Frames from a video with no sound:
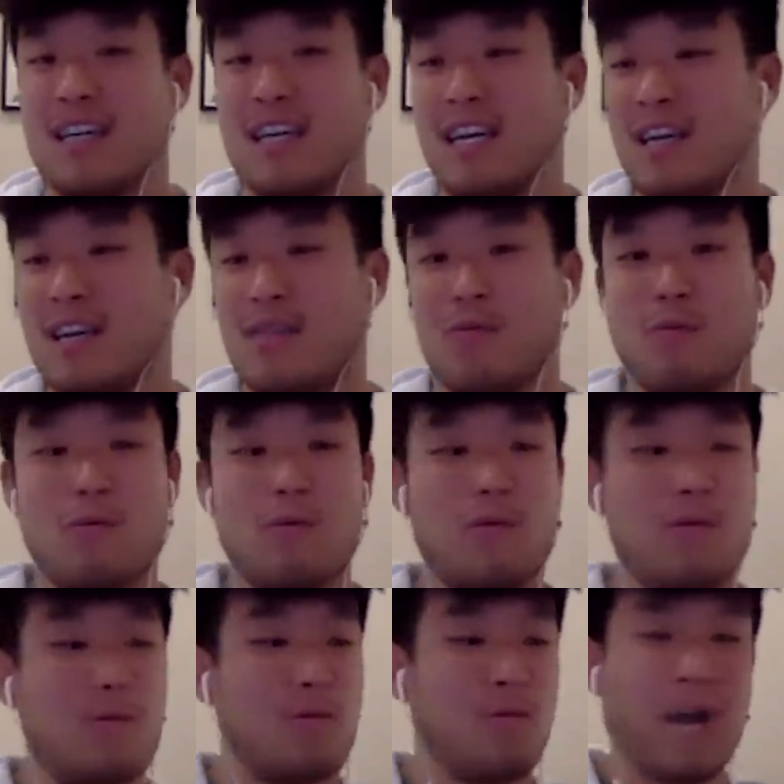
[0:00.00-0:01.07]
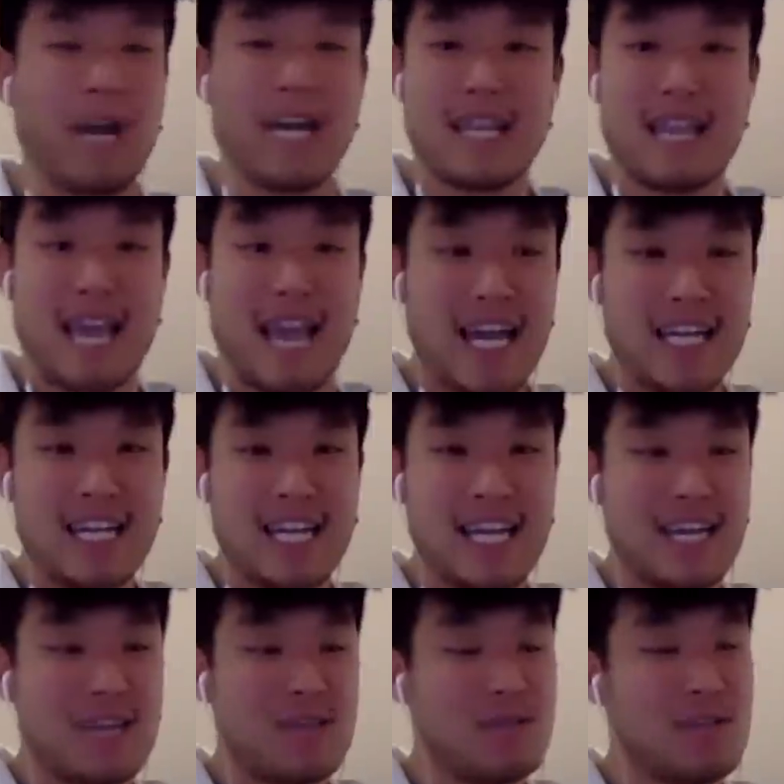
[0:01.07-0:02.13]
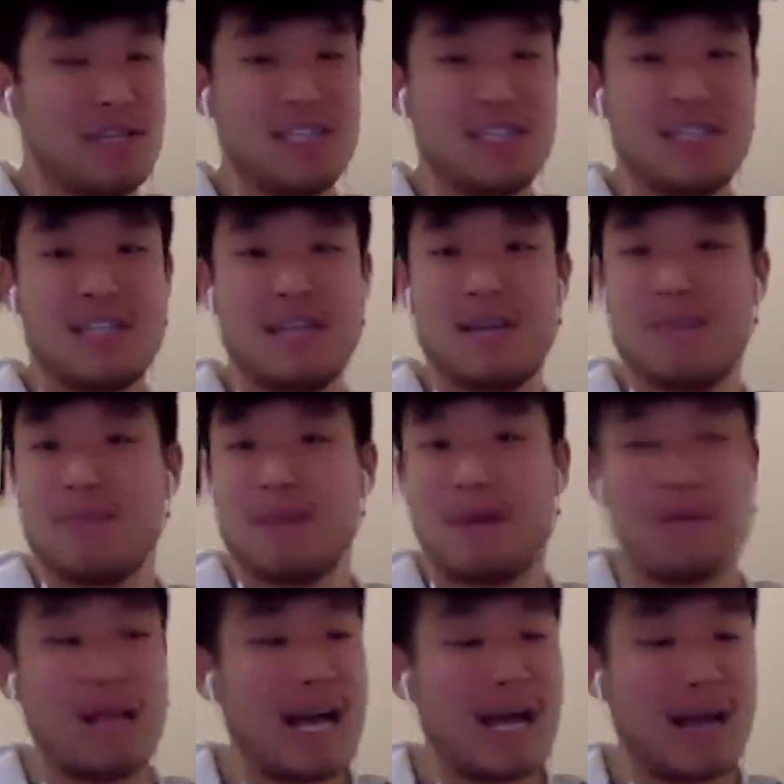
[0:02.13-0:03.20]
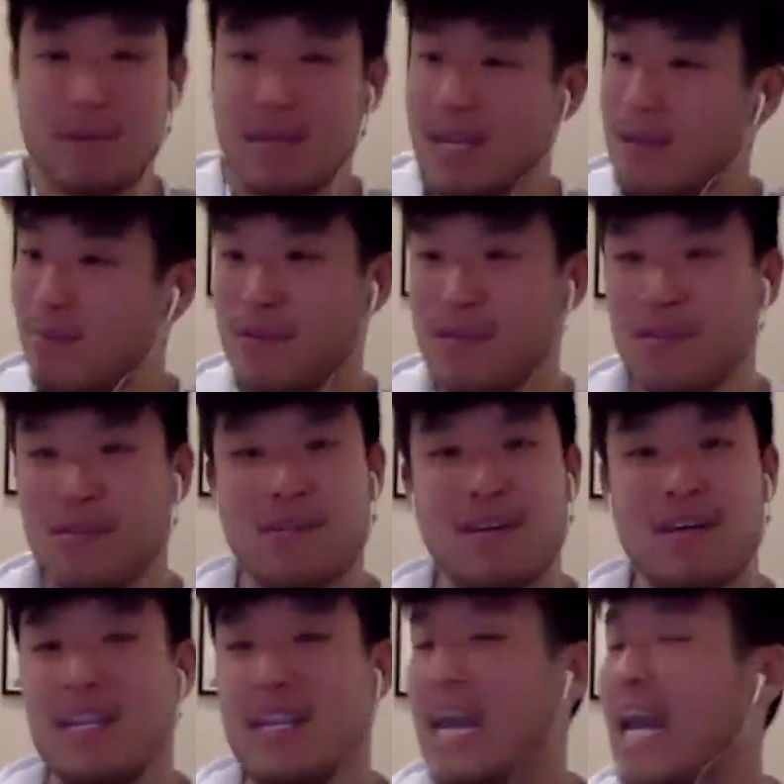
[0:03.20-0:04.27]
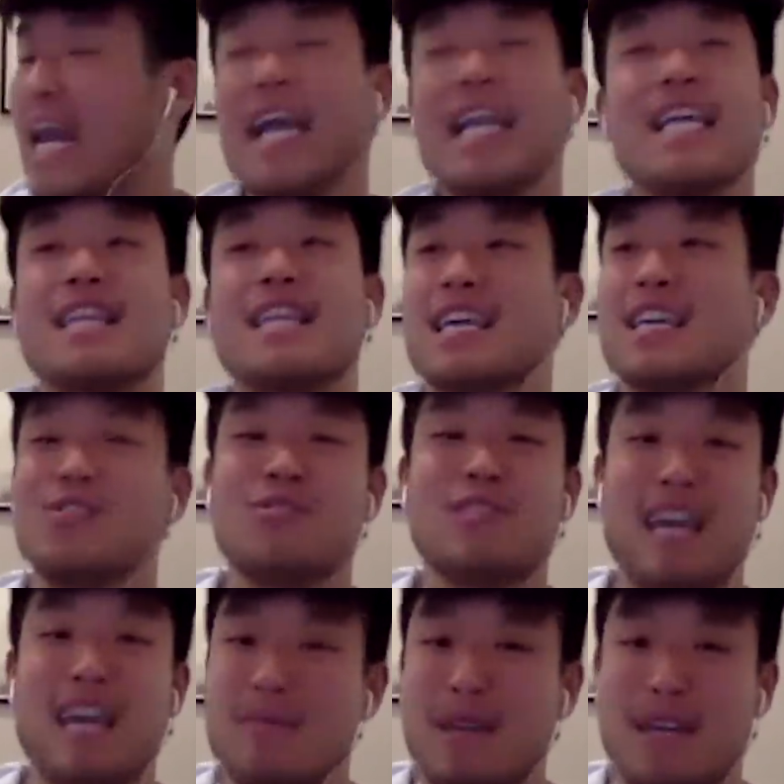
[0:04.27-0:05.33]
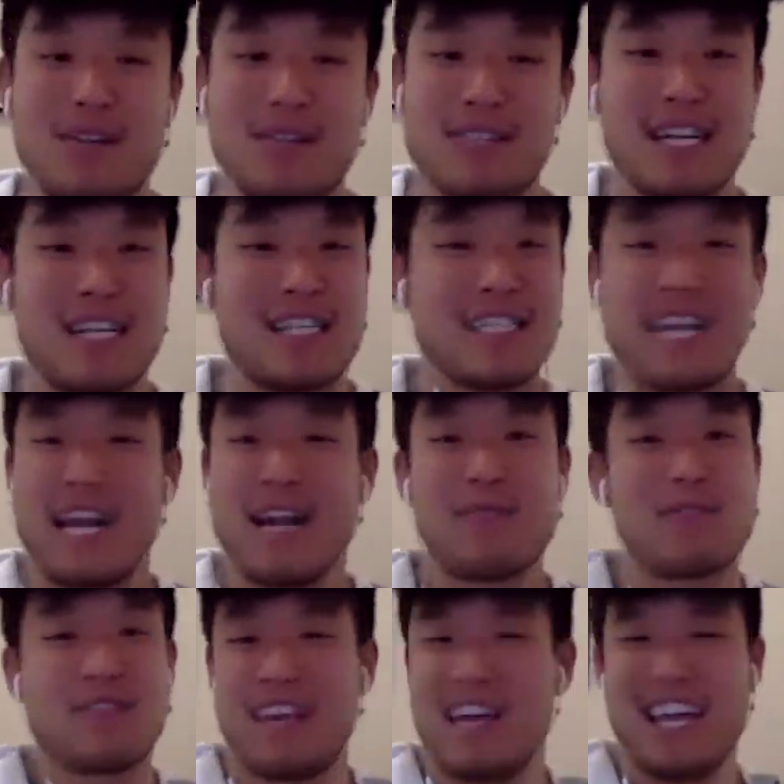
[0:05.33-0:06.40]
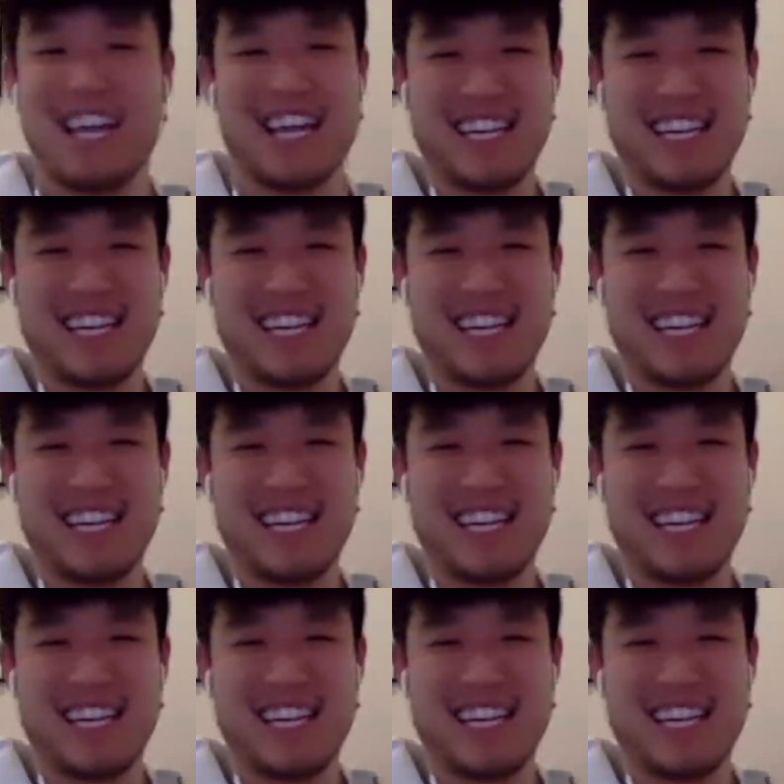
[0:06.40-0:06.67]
in white land language by black people anything you name it he knows how to say everything